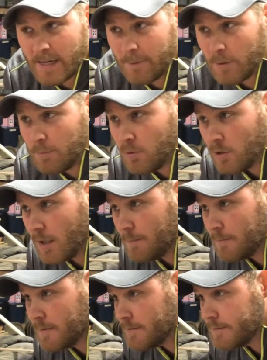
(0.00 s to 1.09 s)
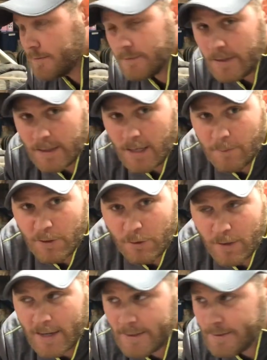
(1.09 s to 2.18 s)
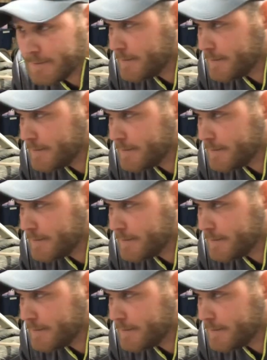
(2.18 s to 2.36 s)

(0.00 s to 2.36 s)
happened to pull up. He gave me a ride.